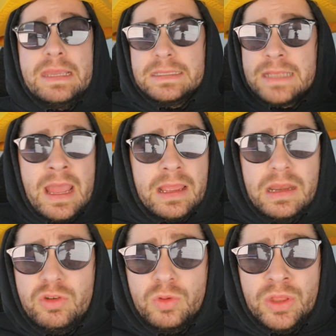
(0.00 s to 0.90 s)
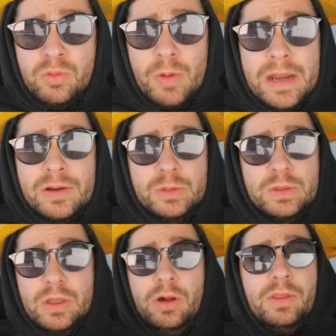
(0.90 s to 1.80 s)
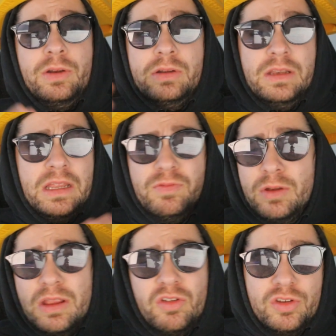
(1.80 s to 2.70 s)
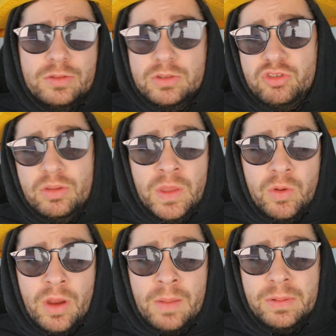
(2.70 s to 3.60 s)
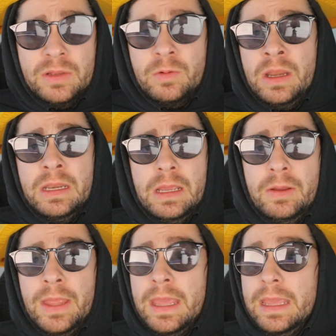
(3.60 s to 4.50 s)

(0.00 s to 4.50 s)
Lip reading: He's not going to join the Raiders with all their different issues with Jimmy Garoppolo right now.